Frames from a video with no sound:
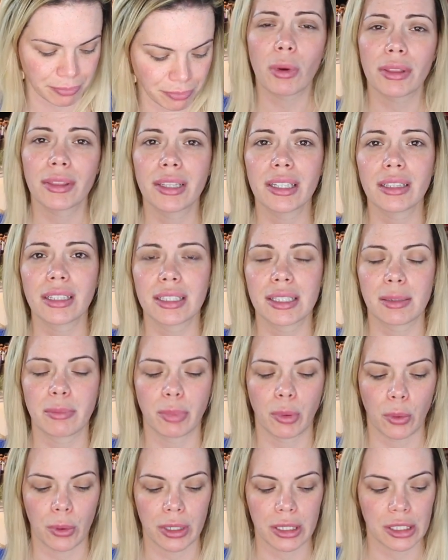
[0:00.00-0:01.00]
One thing that's
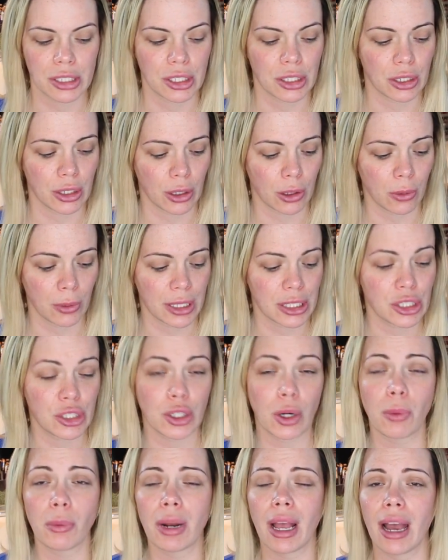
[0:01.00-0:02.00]
important to note is
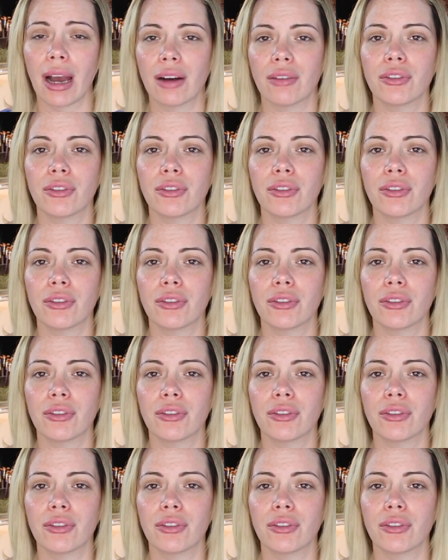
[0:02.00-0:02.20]
don't